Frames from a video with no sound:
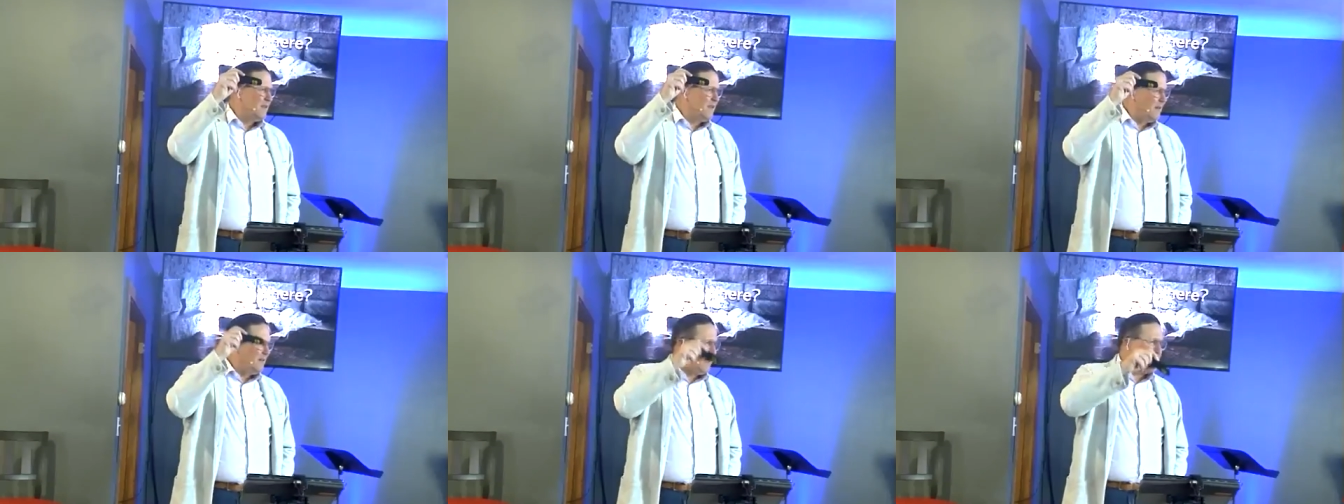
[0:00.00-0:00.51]
the
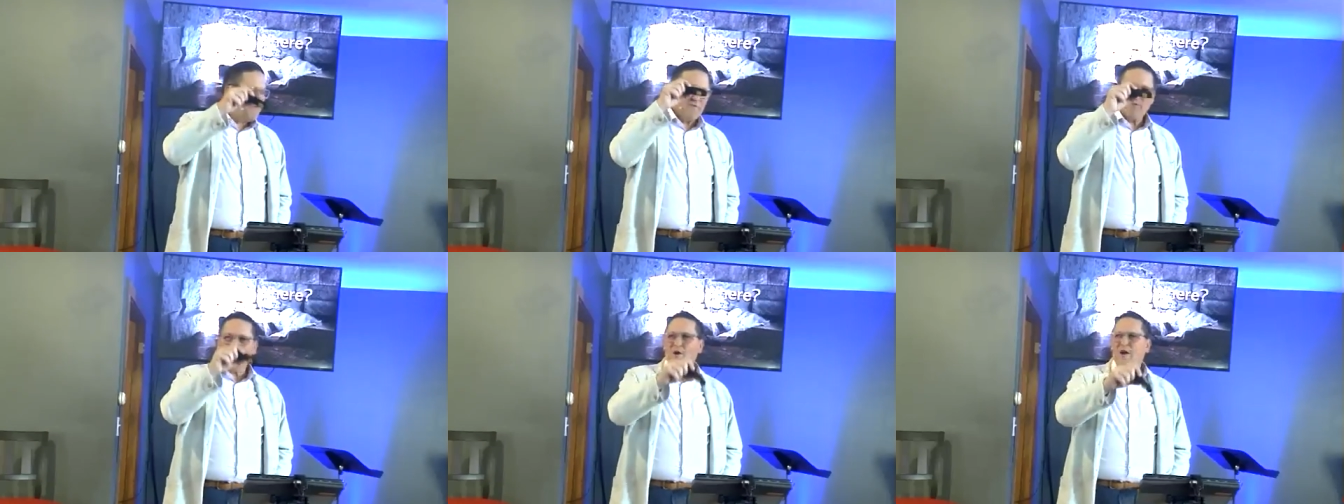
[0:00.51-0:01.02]
life
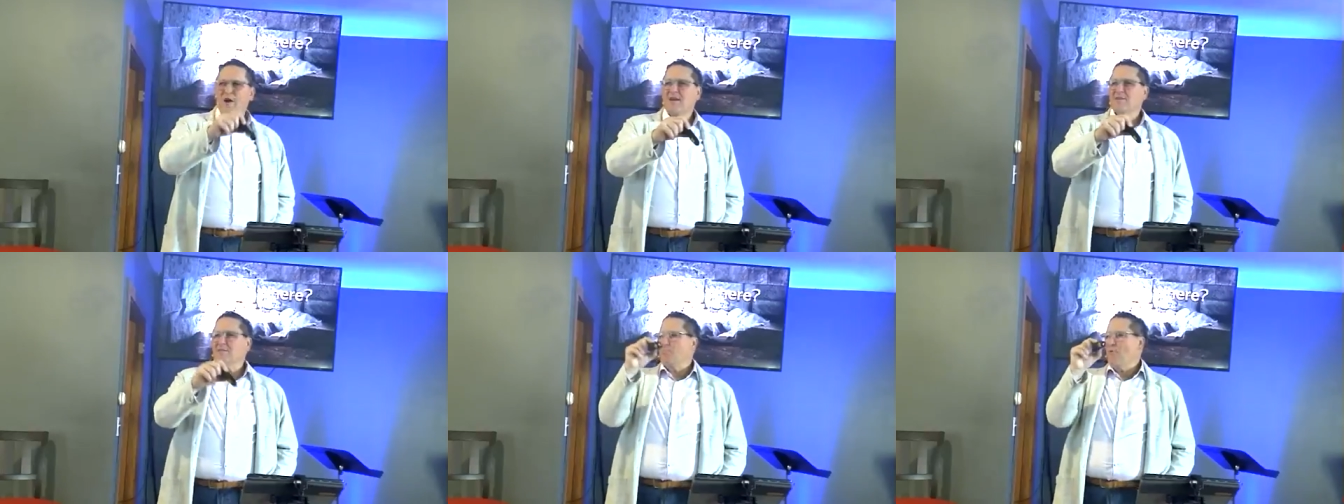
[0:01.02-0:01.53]
of
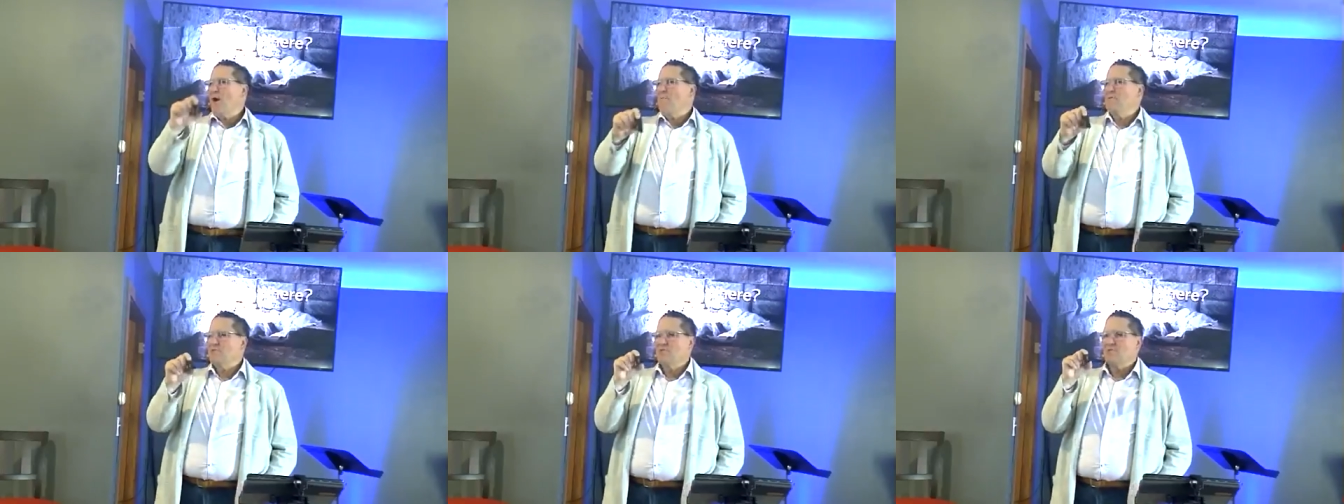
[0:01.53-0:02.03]
Christ, the
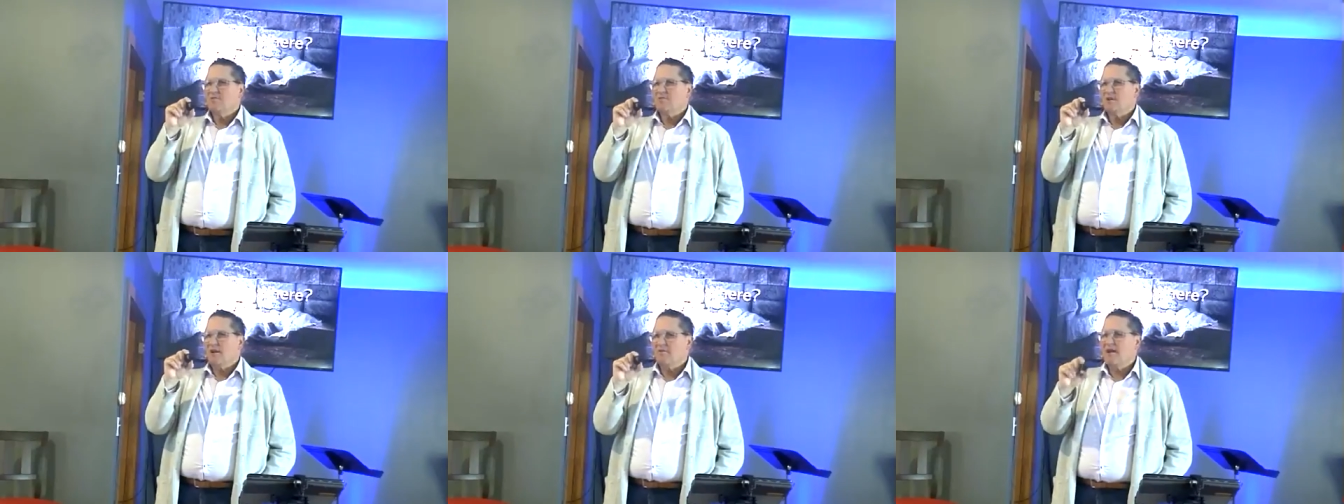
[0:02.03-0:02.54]

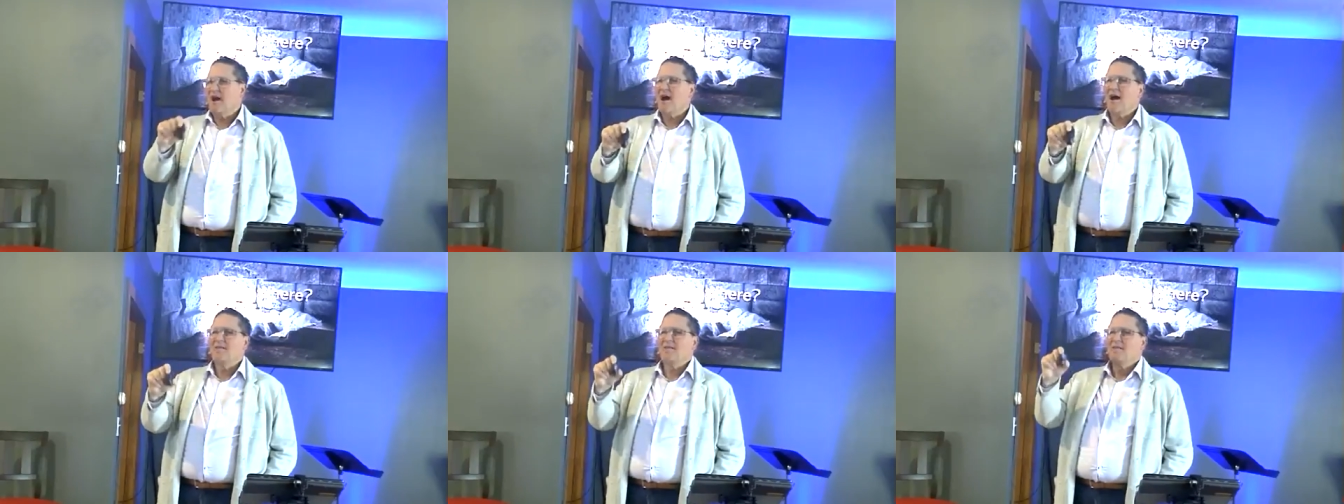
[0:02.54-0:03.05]
promises of
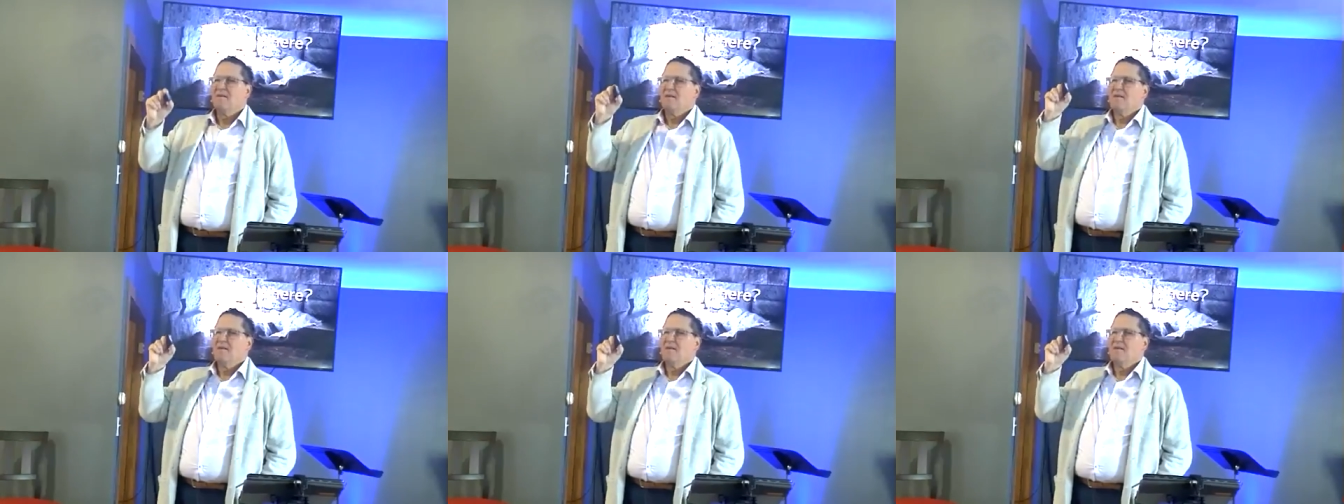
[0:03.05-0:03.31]
God,